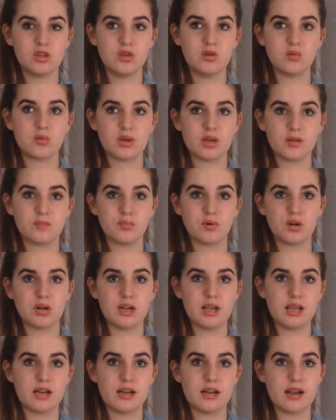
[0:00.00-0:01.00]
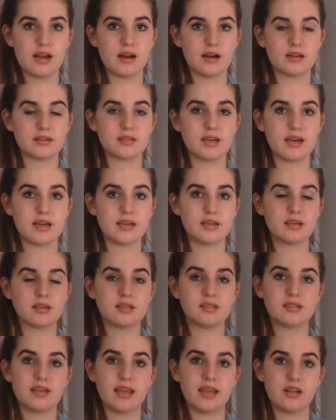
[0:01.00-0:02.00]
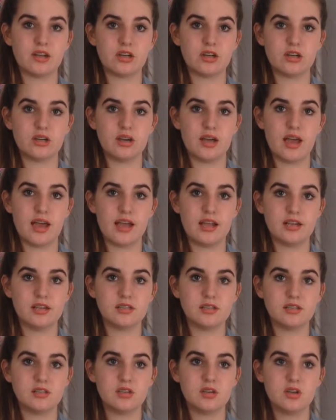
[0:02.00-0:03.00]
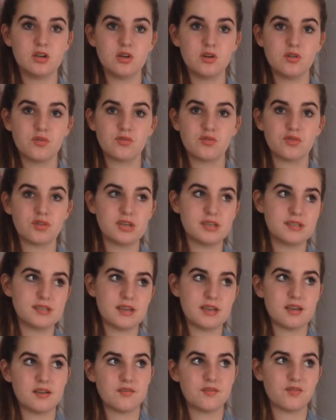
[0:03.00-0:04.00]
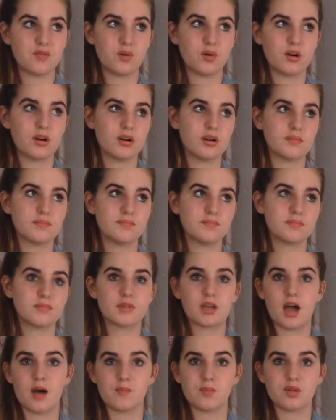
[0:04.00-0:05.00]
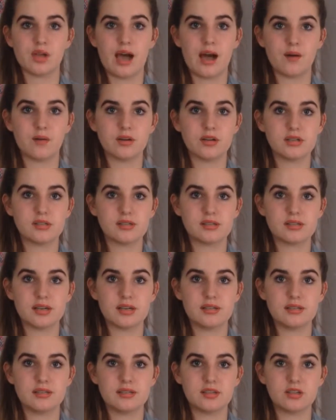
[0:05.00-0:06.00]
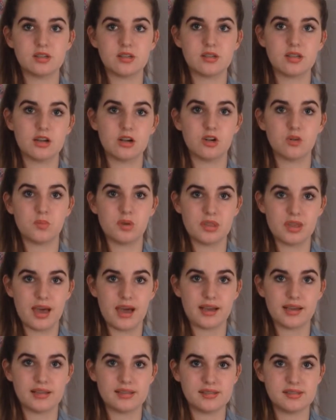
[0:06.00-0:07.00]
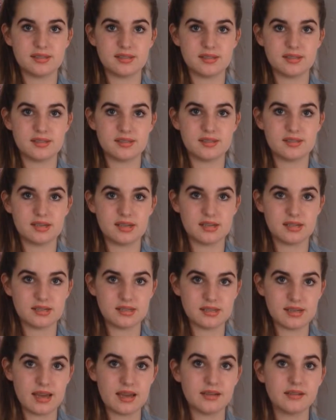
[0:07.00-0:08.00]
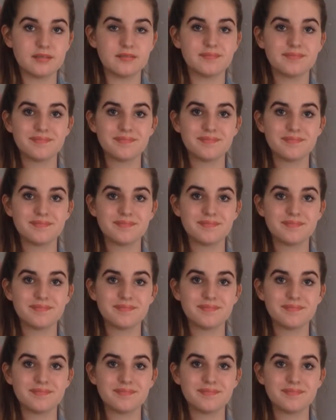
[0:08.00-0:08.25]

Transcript: you can put it in an airtight container and freeze it for a couple hours, and then it'll be that consistency instead.